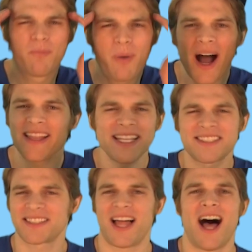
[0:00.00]
By
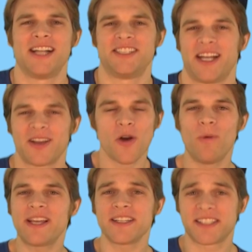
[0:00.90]
this logic,
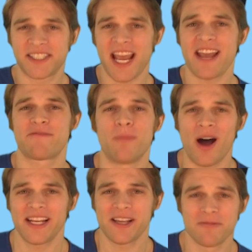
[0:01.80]
we could save
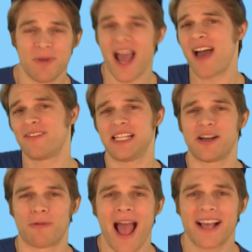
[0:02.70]
money by having the
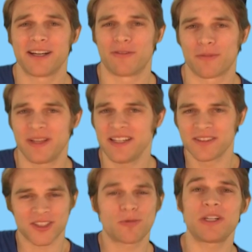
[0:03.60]
Iraq
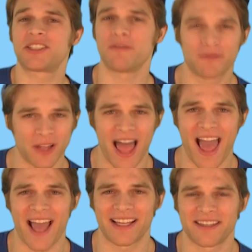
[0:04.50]
government switch the
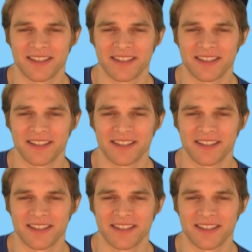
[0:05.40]
flag.